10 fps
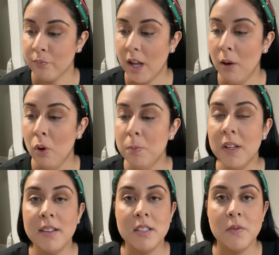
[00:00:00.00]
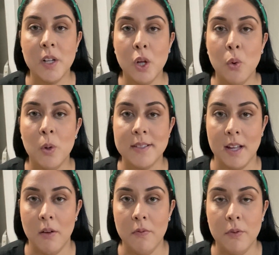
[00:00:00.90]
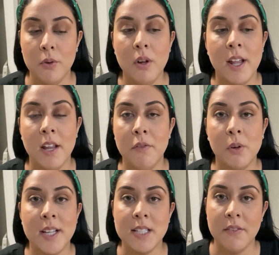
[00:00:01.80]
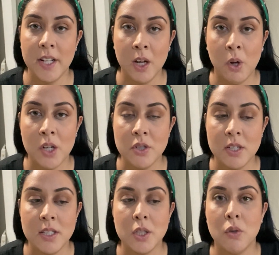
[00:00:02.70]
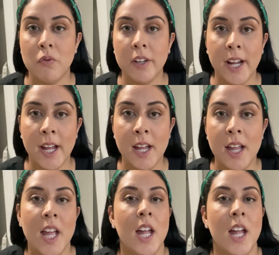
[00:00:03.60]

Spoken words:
I hope that this video was helpful, and if you guys have any questions, don't forget